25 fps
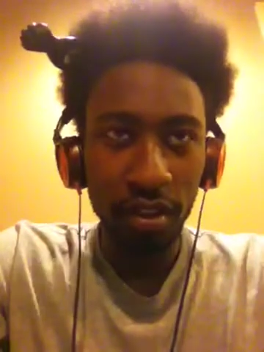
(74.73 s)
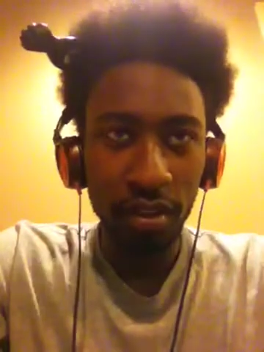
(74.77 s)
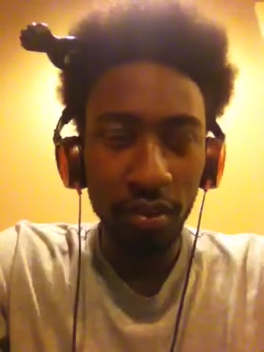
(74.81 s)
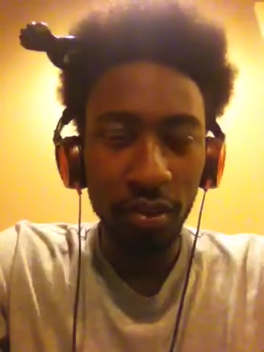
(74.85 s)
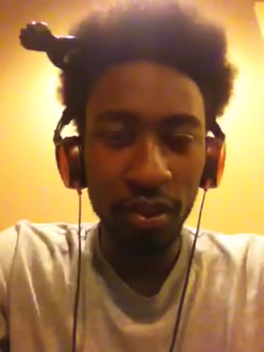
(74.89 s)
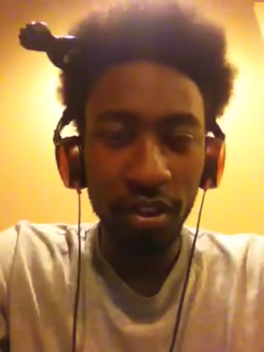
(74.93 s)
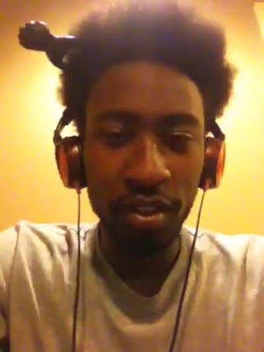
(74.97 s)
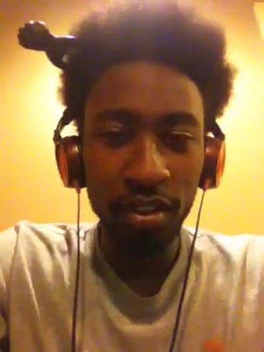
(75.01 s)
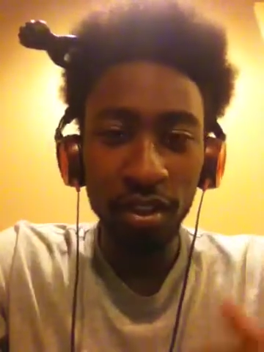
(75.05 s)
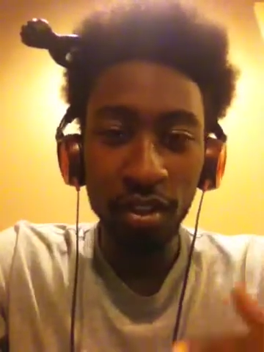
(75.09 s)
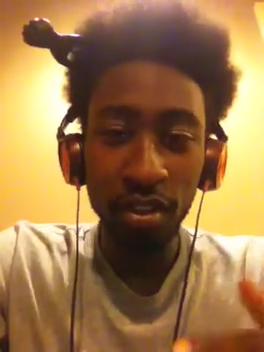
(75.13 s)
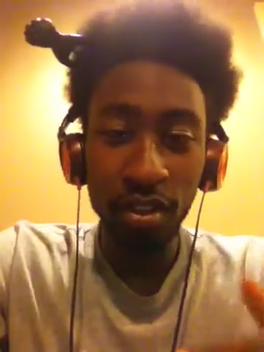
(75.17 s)

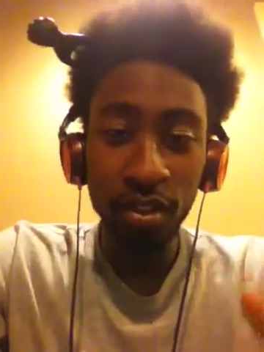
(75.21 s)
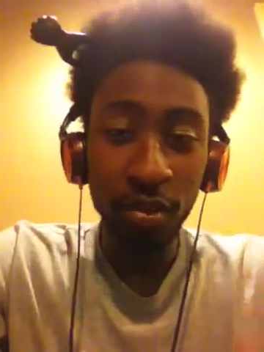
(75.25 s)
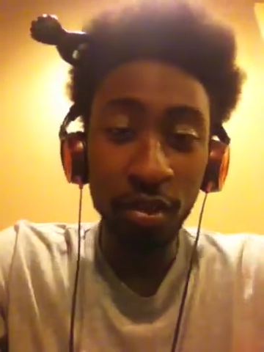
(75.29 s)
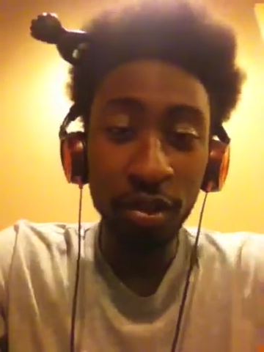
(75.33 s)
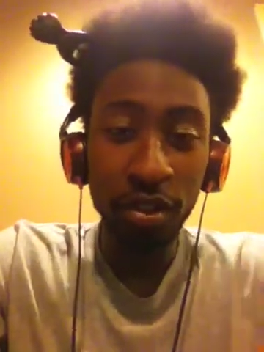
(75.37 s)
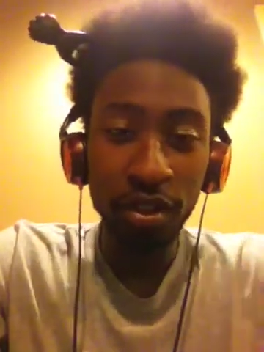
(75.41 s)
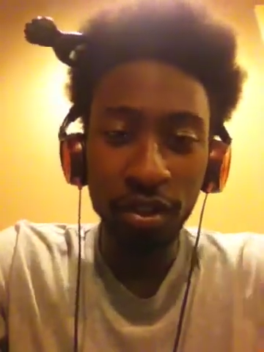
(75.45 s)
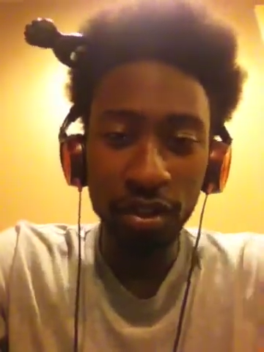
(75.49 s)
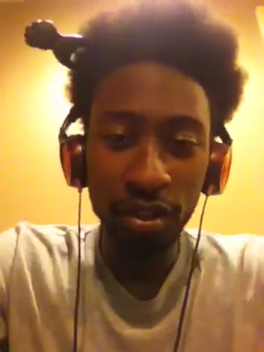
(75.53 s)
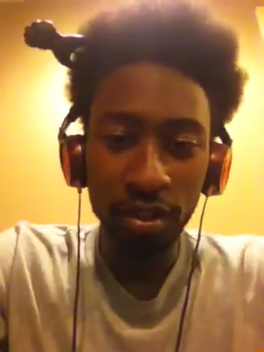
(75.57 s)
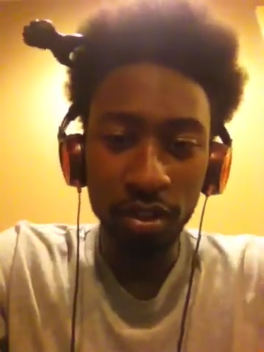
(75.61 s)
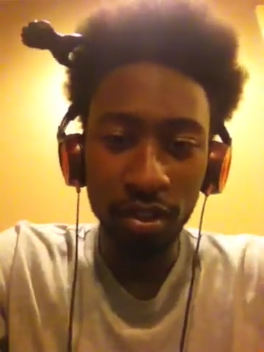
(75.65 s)
we took a
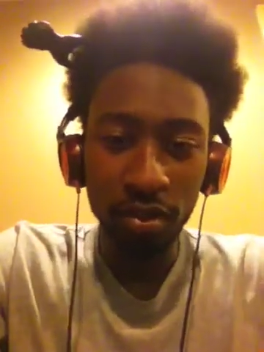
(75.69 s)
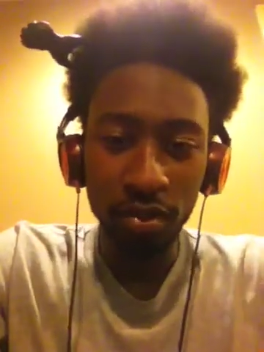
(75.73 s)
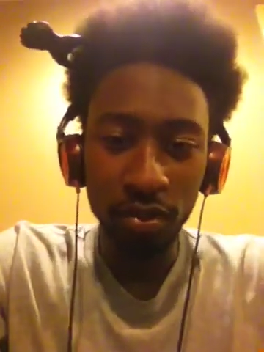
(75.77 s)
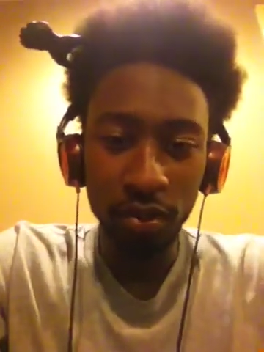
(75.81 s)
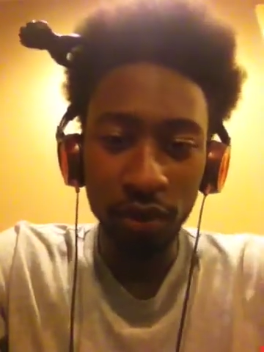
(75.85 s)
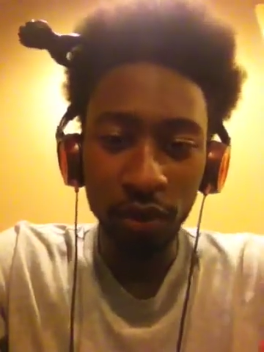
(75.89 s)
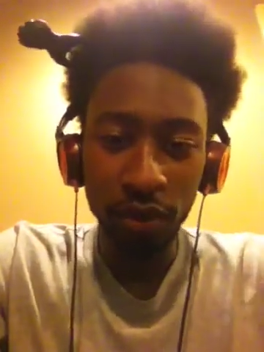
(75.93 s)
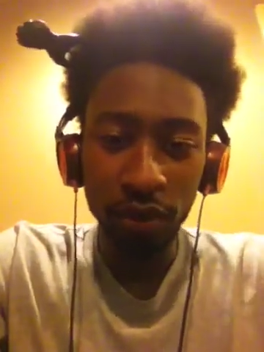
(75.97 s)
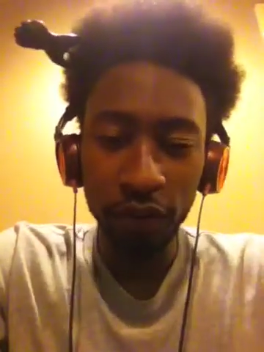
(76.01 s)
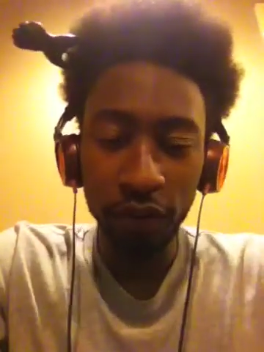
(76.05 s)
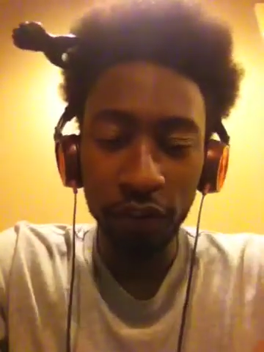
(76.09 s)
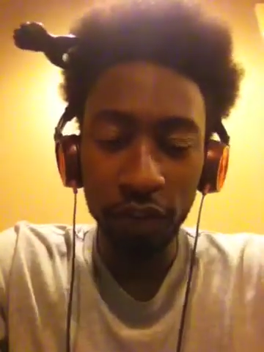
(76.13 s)
quiz.
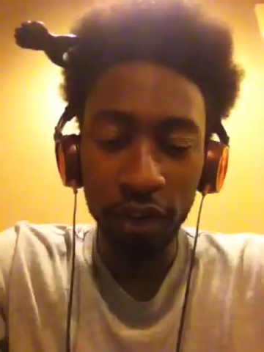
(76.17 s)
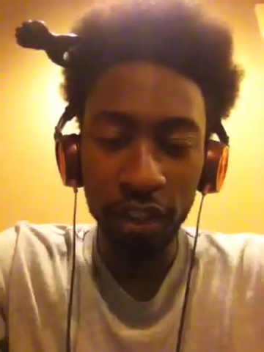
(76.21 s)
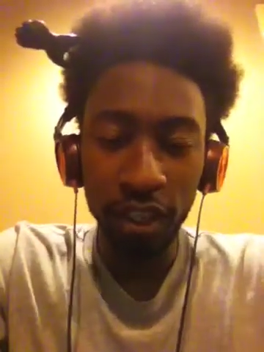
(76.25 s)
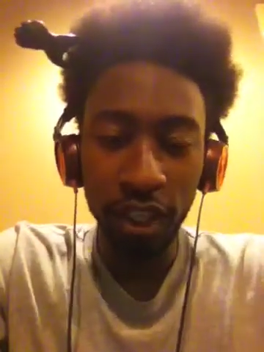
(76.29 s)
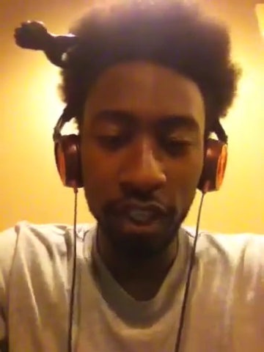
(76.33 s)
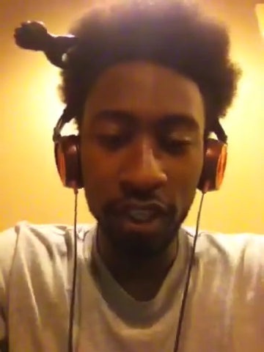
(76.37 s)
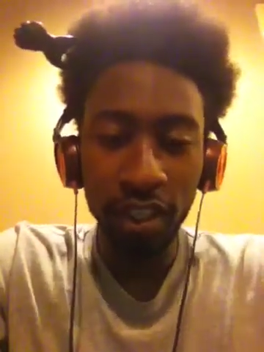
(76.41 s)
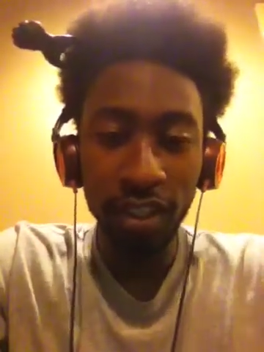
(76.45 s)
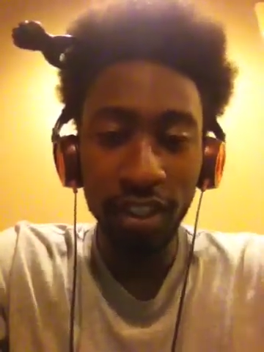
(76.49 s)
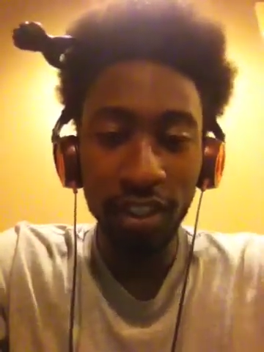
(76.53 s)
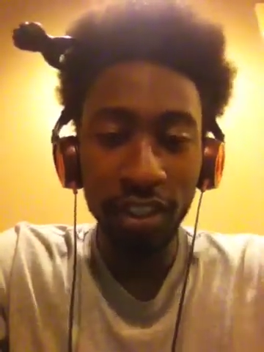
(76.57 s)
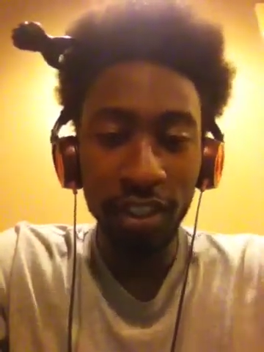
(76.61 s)
When we first
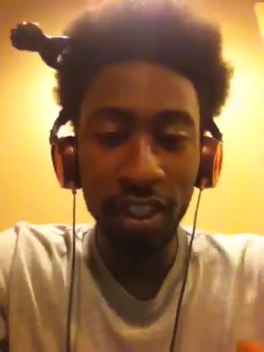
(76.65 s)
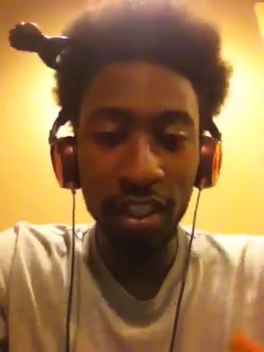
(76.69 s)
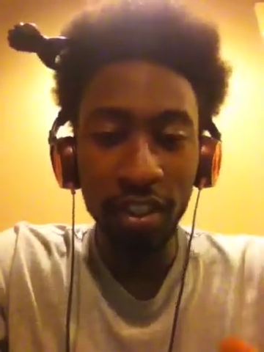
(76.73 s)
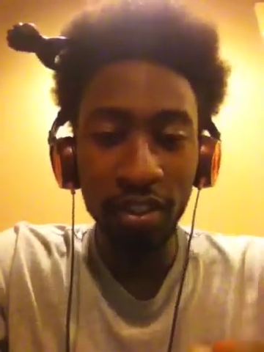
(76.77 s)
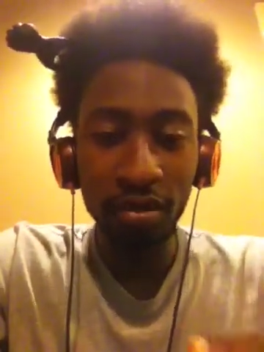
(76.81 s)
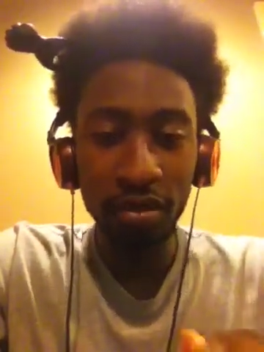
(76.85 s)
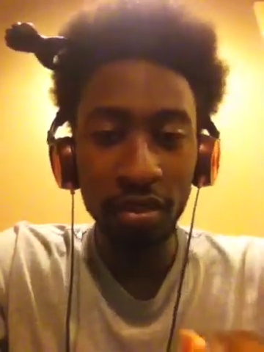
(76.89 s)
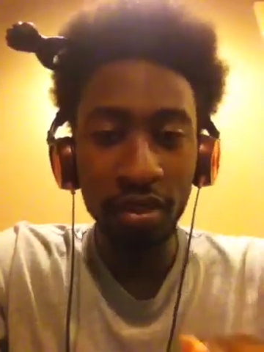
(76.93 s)
got into class,